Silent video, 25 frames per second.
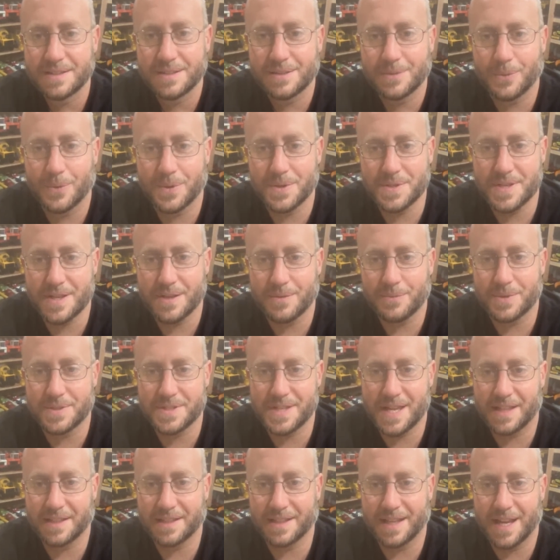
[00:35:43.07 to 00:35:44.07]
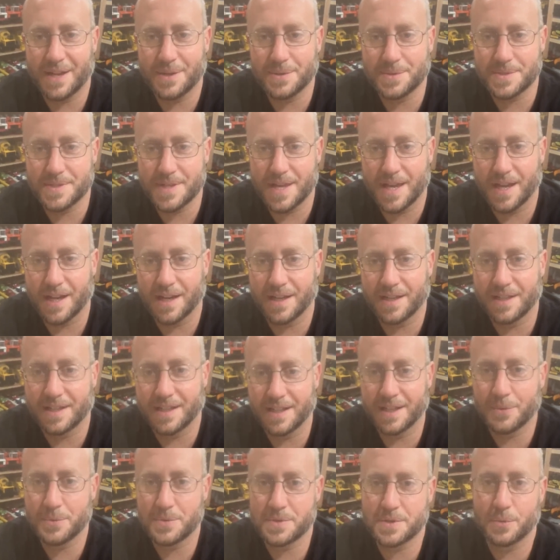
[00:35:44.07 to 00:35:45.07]
the outside,
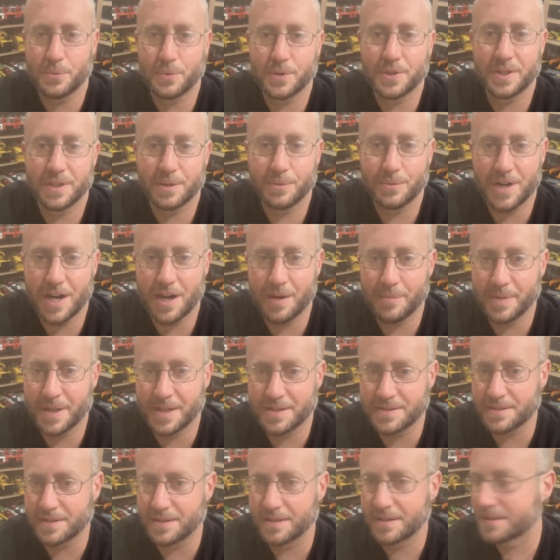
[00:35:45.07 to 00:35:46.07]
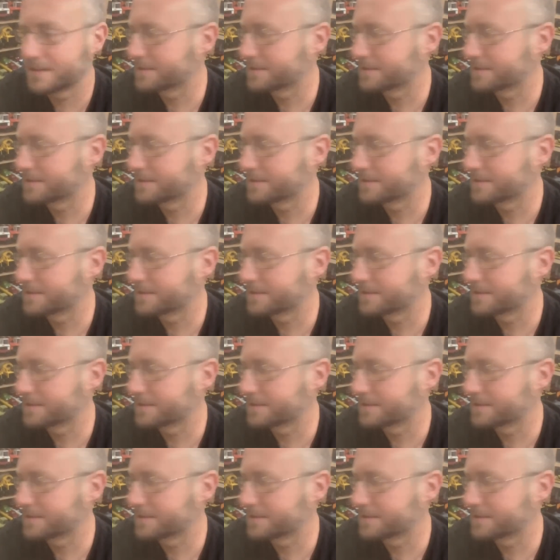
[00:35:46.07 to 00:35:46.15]
and it was a really rare mixer.